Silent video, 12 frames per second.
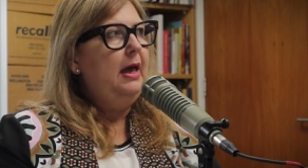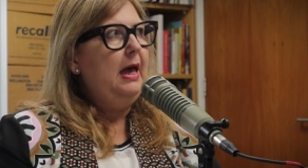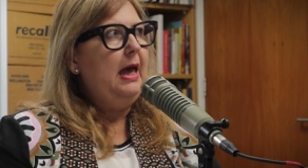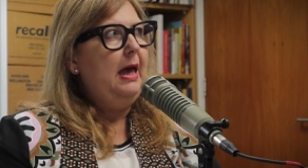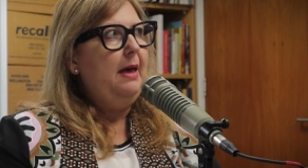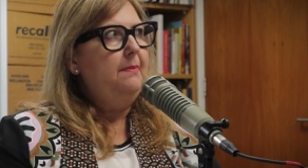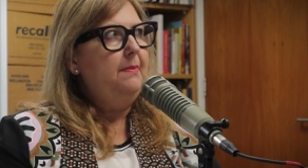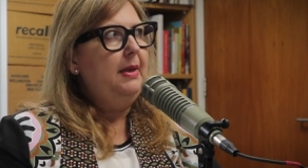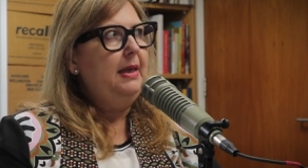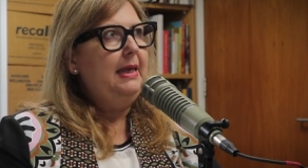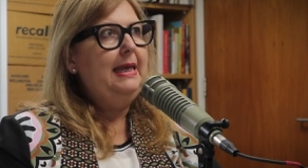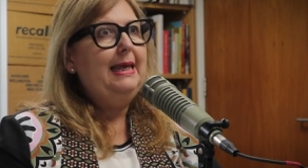um,
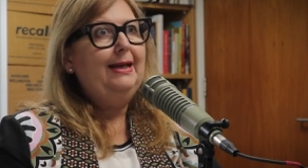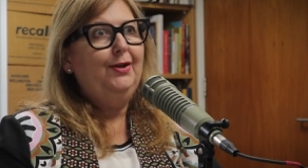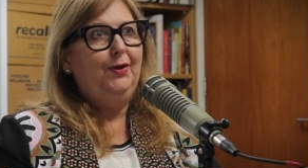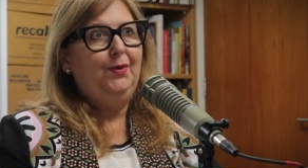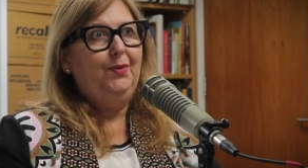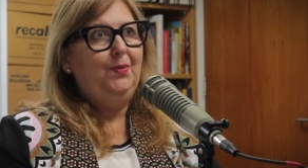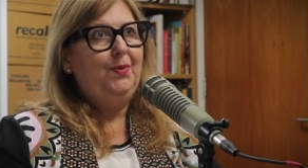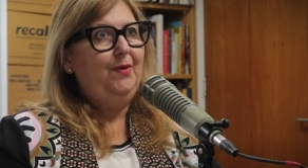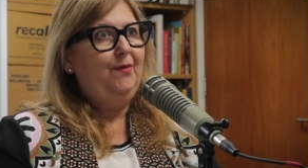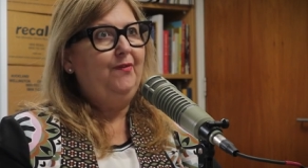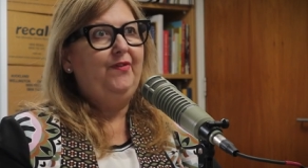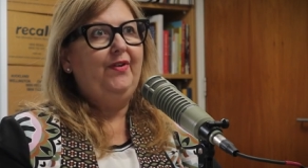Yellow
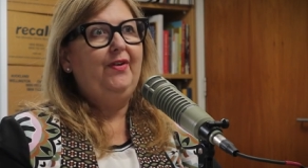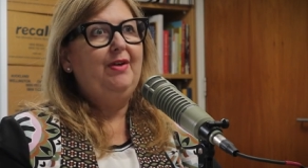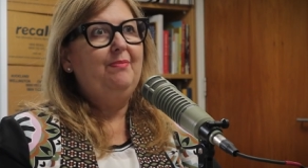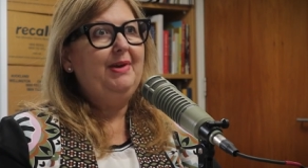were very